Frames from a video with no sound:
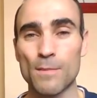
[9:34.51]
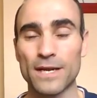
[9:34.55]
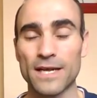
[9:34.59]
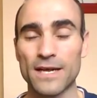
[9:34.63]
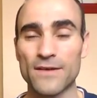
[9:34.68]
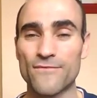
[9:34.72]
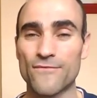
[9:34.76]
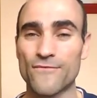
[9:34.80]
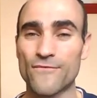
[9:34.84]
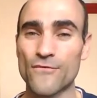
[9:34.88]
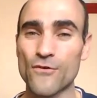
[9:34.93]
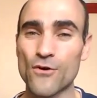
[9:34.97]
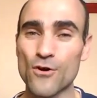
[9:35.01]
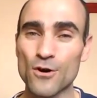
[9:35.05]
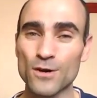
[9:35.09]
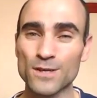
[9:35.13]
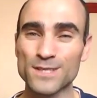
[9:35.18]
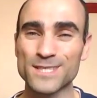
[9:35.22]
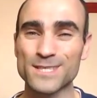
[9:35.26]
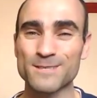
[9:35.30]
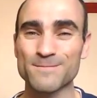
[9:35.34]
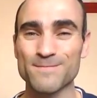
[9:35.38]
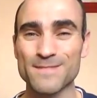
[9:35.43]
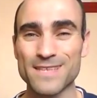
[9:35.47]
But at
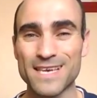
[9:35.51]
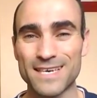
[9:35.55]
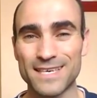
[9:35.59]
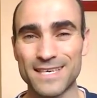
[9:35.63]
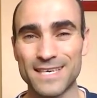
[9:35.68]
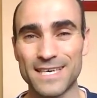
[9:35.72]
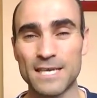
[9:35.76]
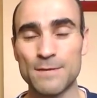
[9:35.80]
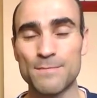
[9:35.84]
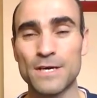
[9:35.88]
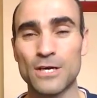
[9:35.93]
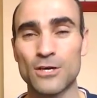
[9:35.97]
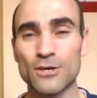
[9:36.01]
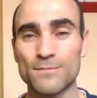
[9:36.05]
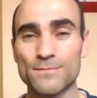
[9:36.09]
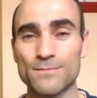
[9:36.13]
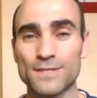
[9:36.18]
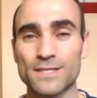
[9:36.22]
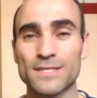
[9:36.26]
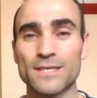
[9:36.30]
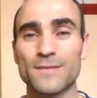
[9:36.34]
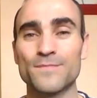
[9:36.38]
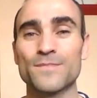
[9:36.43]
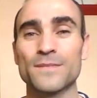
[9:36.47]
first it
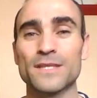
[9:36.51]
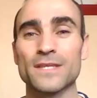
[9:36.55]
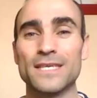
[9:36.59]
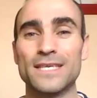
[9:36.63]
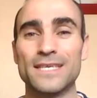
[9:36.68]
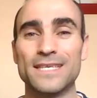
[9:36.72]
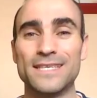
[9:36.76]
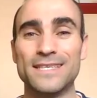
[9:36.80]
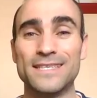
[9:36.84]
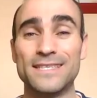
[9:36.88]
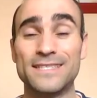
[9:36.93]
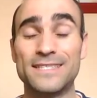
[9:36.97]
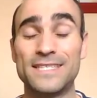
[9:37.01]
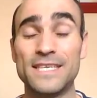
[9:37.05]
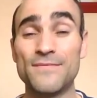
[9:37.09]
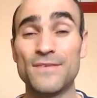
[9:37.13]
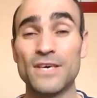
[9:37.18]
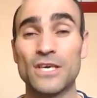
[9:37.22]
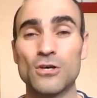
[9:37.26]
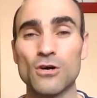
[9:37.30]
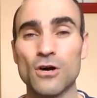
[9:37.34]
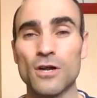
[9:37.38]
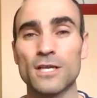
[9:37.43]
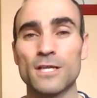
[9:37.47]
becomes
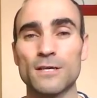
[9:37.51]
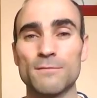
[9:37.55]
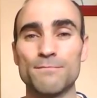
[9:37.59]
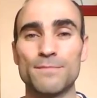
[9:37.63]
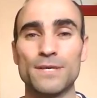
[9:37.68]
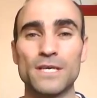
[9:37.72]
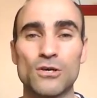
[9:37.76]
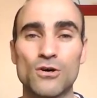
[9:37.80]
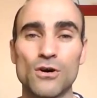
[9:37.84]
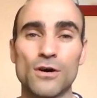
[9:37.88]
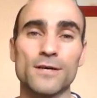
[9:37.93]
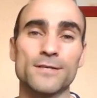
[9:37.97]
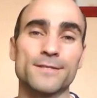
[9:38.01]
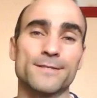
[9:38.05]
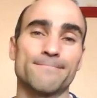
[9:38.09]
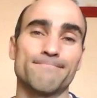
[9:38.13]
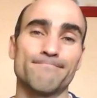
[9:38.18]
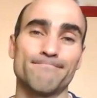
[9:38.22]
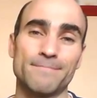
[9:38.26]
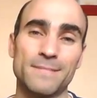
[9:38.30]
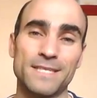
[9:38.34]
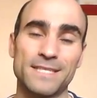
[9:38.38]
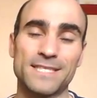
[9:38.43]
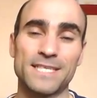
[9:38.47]
difficult because
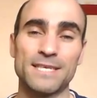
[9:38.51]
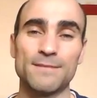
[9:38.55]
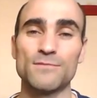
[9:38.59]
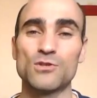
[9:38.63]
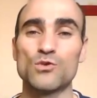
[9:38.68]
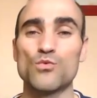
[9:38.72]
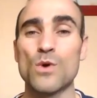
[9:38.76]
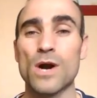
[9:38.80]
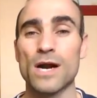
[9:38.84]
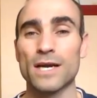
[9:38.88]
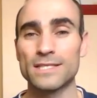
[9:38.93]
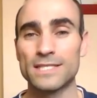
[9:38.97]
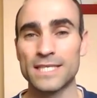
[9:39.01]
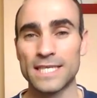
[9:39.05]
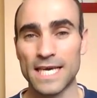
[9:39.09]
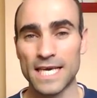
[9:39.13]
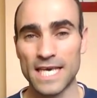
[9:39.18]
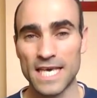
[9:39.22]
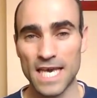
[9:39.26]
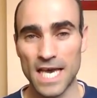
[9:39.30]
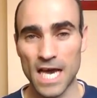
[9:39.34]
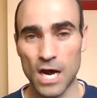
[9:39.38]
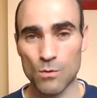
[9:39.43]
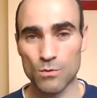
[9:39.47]
it seems we are
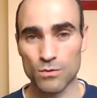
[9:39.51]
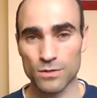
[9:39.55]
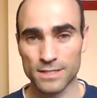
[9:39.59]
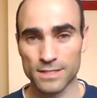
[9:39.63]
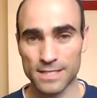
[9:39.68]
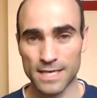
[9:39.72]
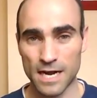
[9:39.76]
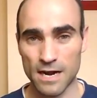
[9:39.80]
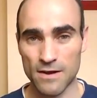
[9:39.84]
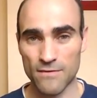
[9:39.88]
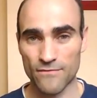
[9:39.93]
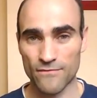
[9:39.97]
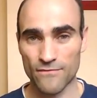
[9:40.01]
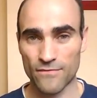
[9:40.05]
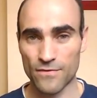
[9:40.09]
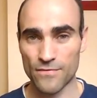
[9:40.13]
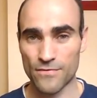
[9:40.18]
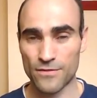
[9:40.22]
denying ourselves.